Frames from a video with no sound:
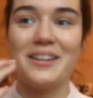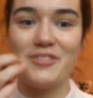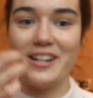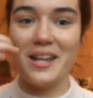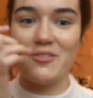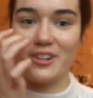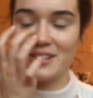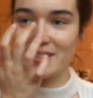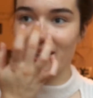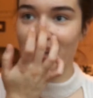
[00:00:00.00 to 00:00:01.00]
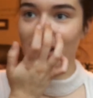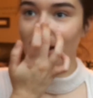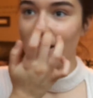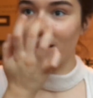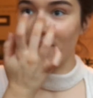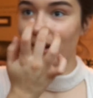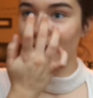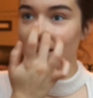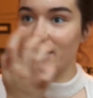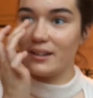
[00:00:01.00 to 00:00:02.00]
my neighbors
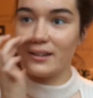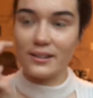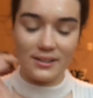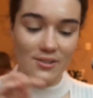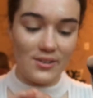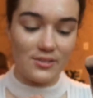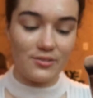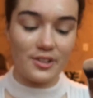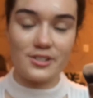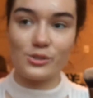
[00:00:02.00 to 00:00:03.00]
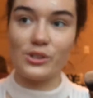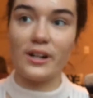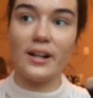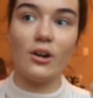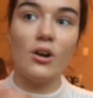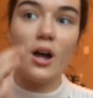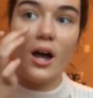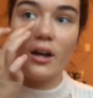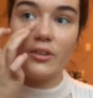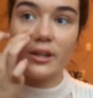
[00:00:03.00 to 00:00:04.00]
are leaving for school right now.
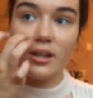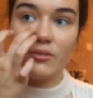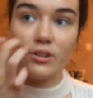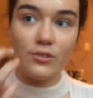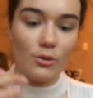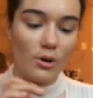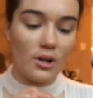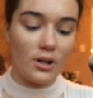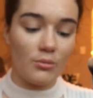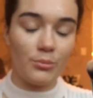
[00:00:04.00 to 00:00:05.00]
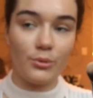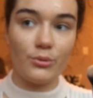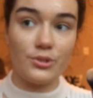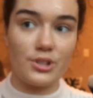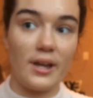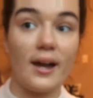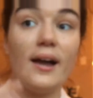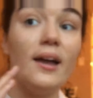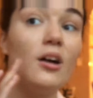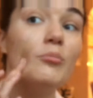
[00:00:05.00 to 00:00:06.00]
I feel like even if you are a Rouge like
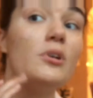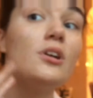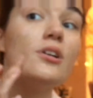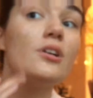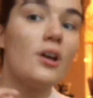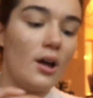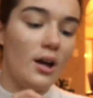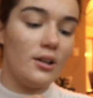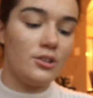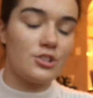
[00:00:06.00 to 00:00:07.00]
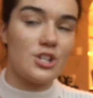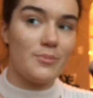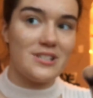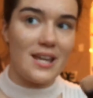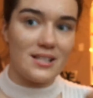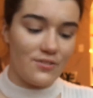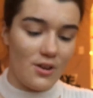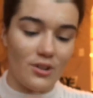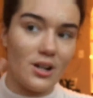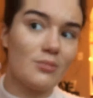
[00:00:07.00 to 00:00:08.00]
I am, your shipping takes
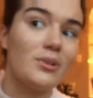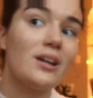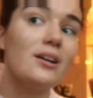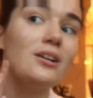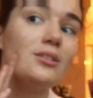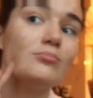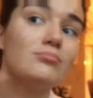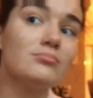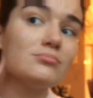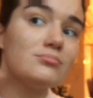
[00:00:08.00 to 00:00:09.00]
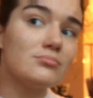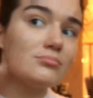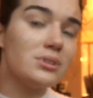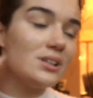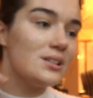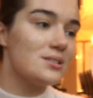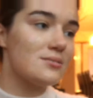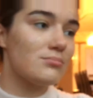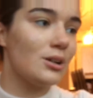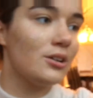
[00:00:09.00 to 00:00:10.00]
forever, and I'm like,
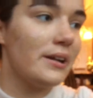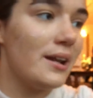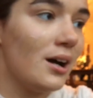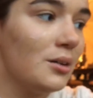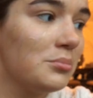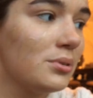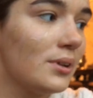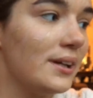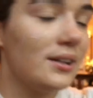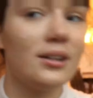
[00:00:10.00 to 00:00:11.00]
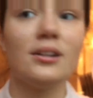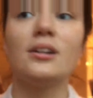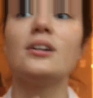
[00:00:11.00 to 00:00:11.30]
please hurry it up. Like,